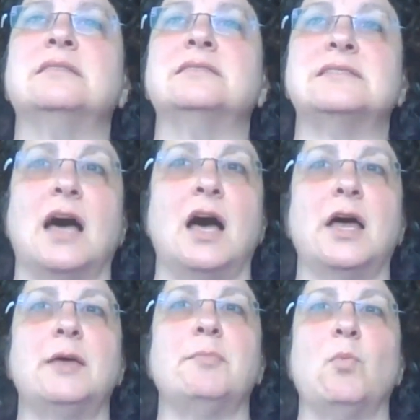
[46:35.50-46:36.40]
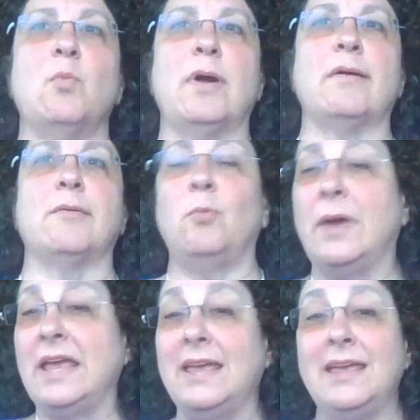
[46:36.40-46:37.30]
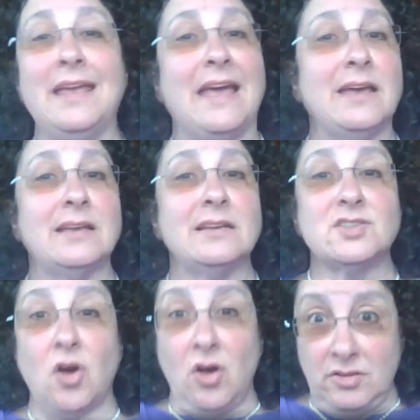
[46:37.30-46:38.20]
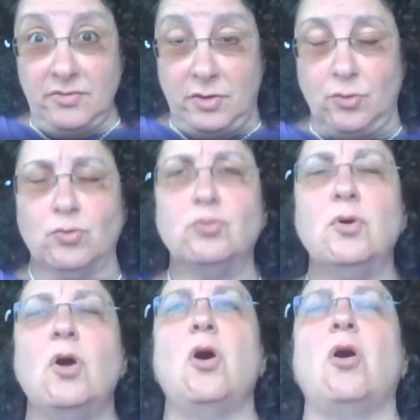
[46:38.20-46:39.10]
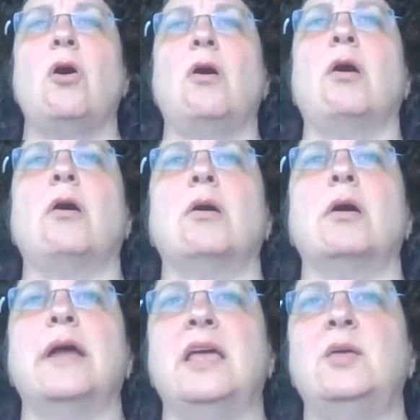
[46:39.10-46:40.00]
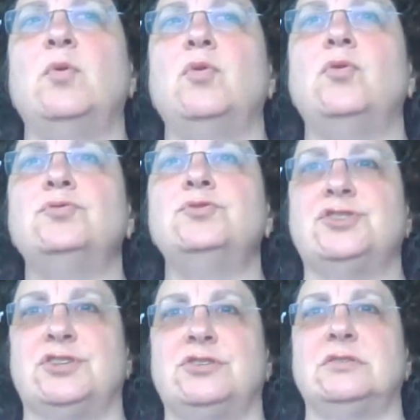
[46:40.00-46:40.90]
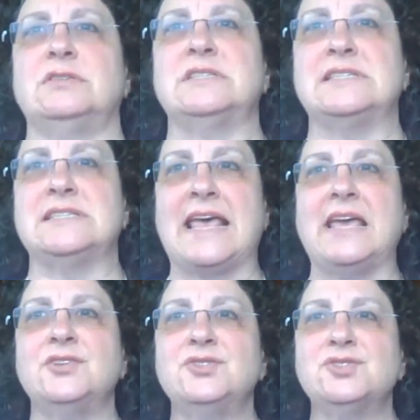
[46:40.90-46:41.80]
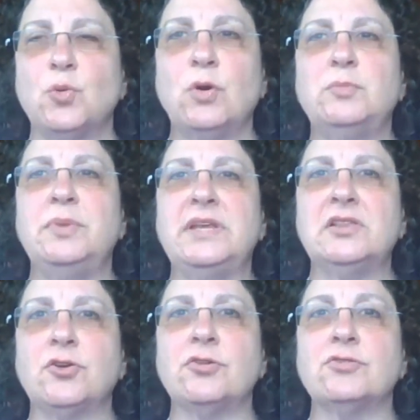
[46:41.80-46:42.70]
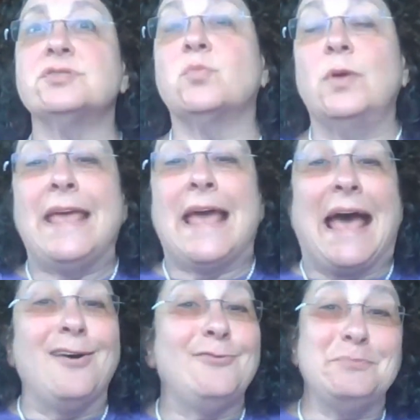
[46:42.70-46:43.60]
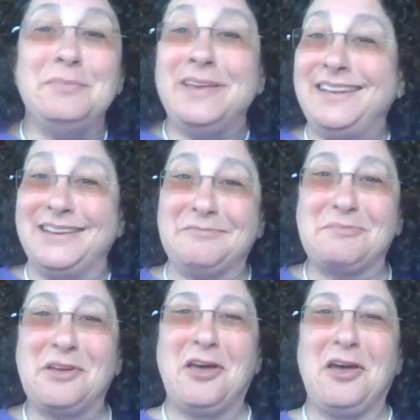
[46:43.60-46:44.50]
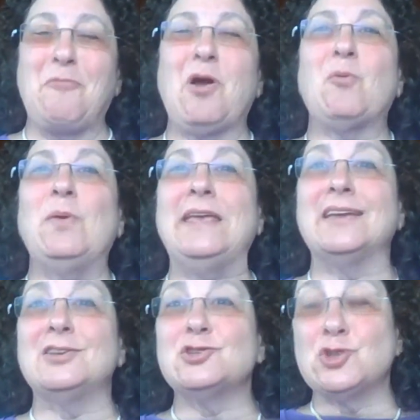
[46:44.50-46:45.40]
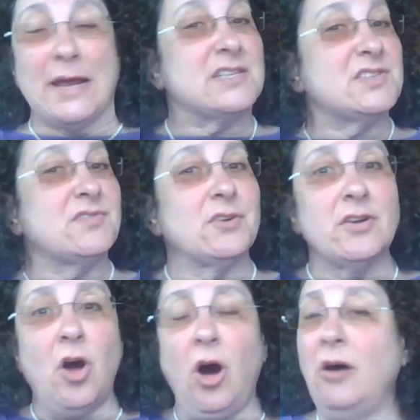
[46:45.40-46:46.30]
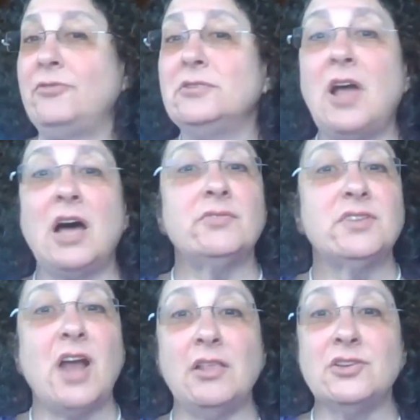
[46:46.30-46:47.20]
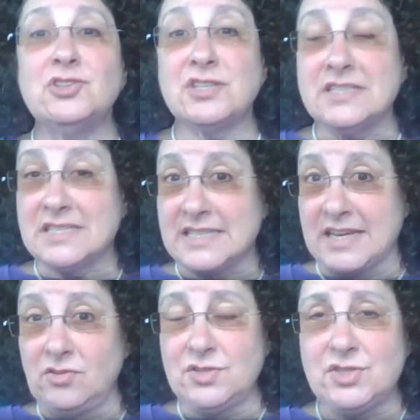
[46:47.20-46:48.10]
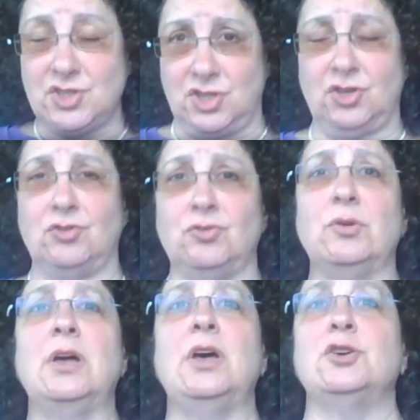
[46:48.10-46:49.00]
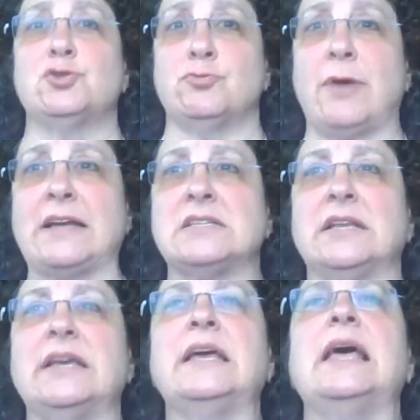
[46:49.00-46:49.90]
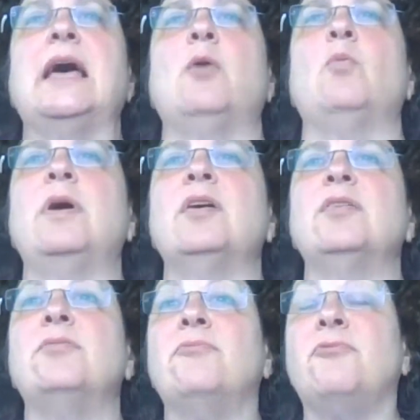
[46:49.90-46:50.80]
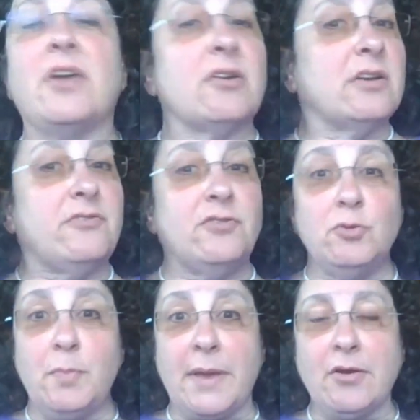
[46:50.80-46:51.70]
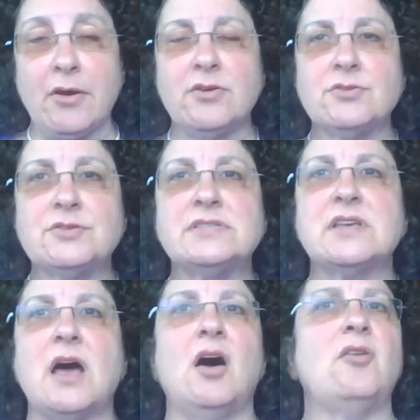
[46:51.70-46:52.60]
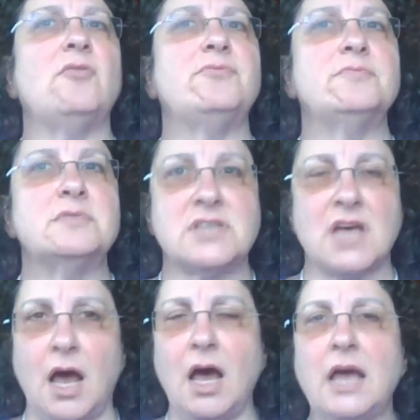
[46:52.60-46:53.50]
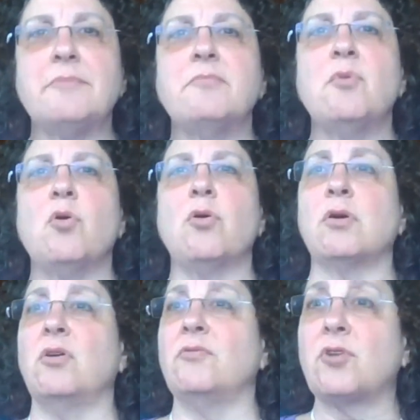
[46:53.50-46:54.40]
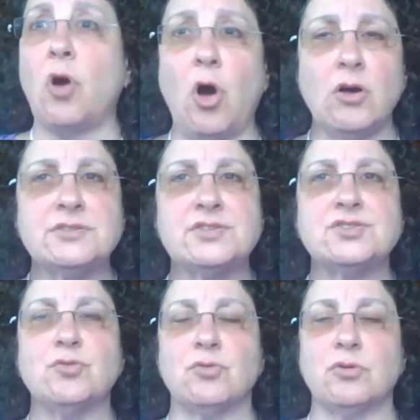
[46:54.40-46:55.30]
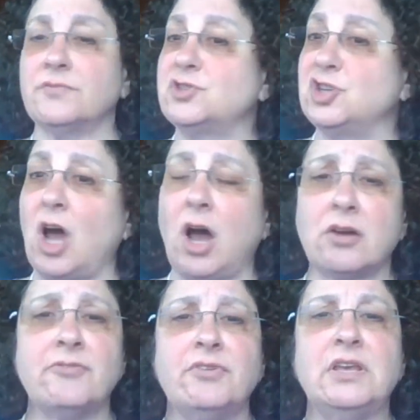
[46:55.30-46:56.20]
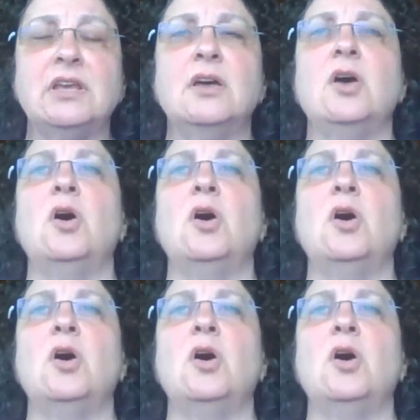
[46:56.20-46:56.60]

the time where we and all of you are able to say to would-be learners, we have a medium where we can transfer an awful lot of knowledge and skills to you directly with very few barriers of time or of cost or of geography.